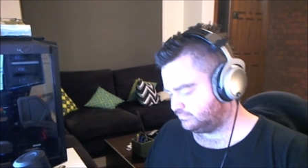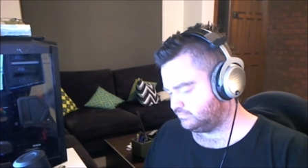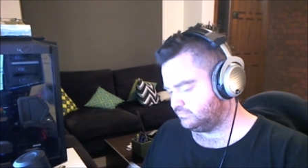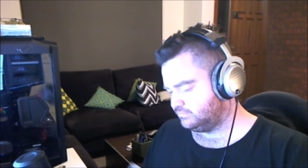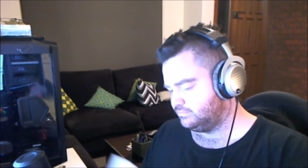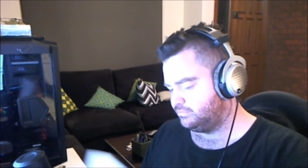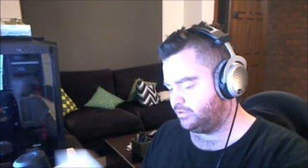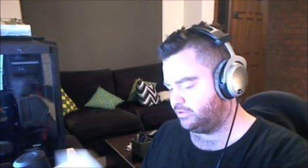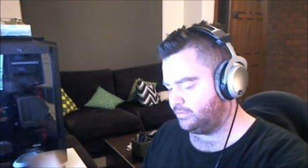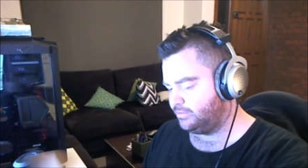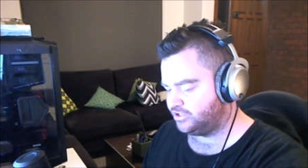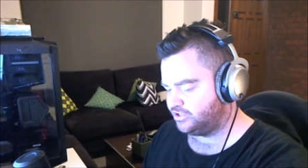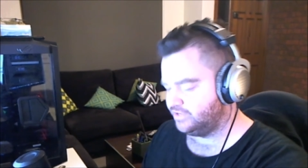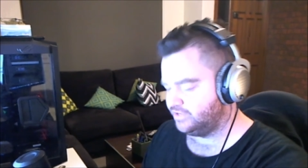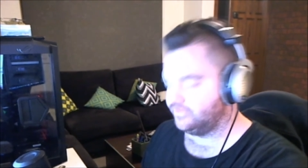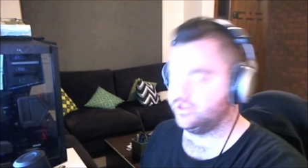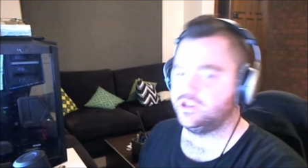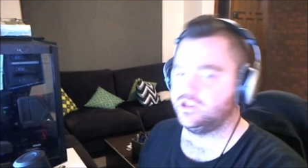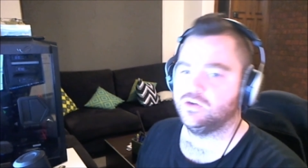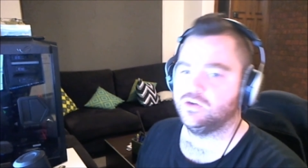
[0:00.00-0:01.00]
pretty much
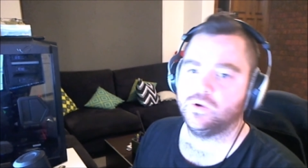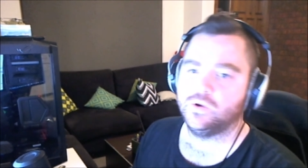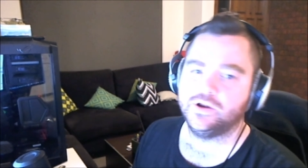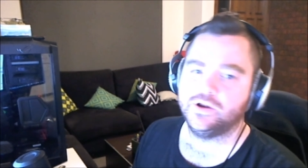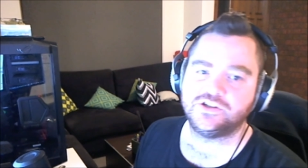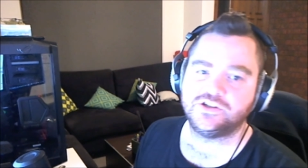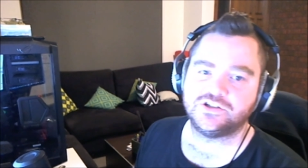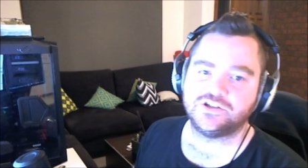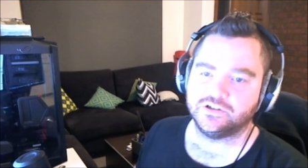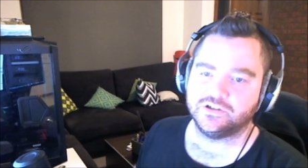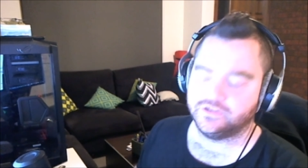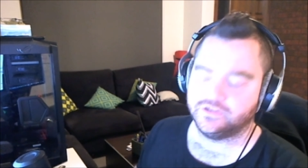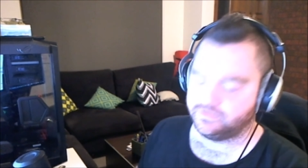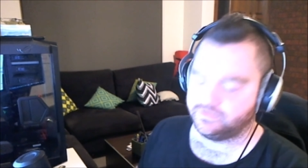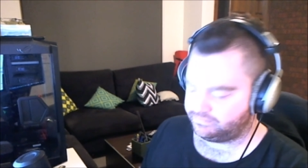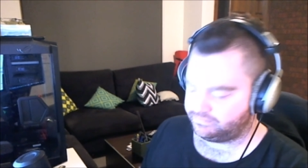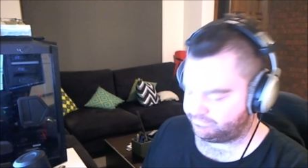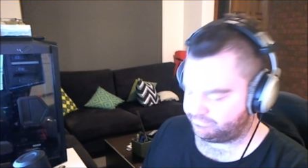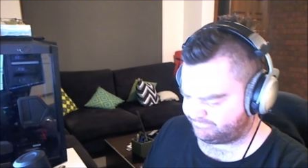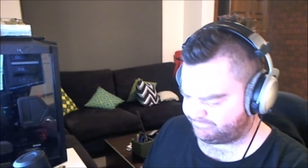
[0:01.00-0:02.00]
everything you want. It's
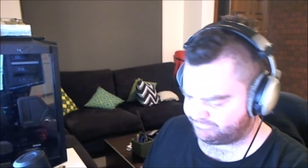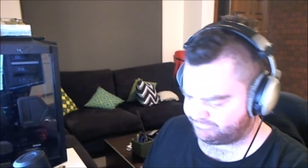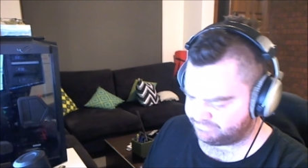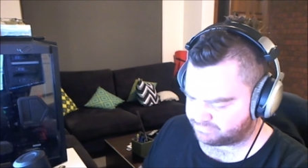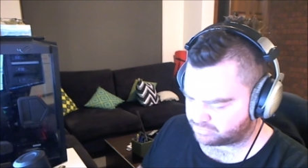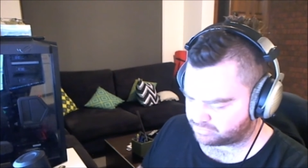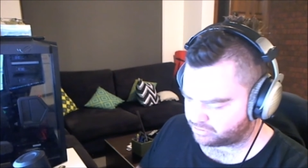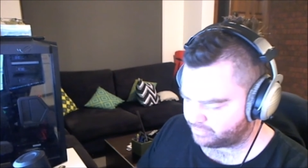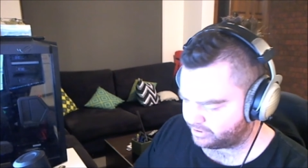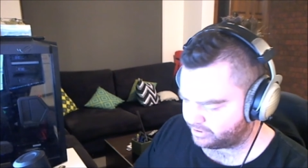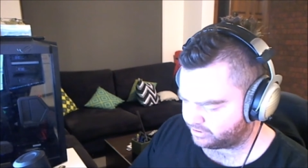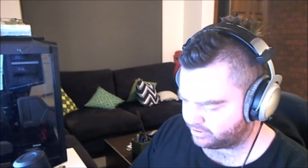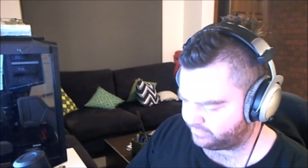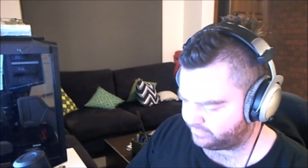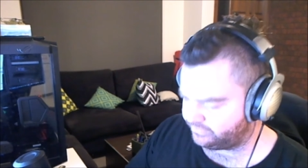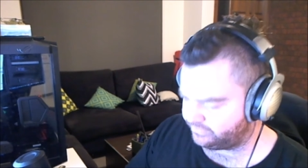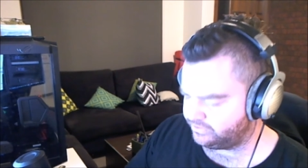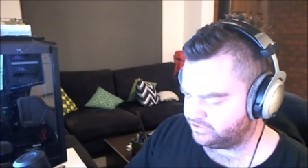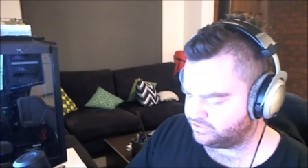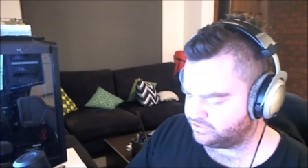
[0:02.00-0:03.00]
primarily for
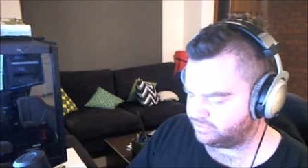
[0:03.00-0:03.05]
use with